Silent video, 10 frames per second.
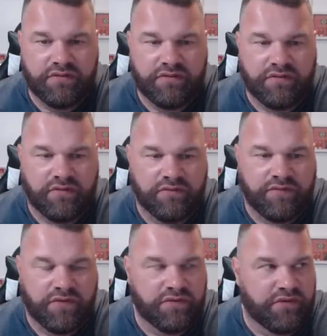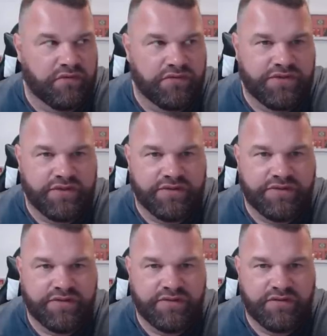You know, for
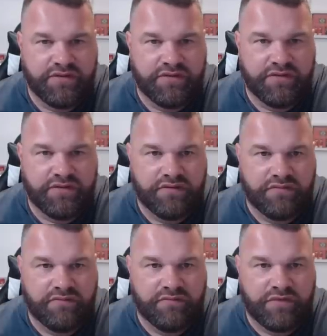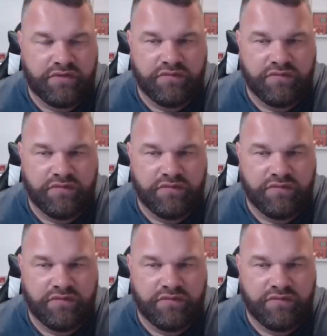youngsters. You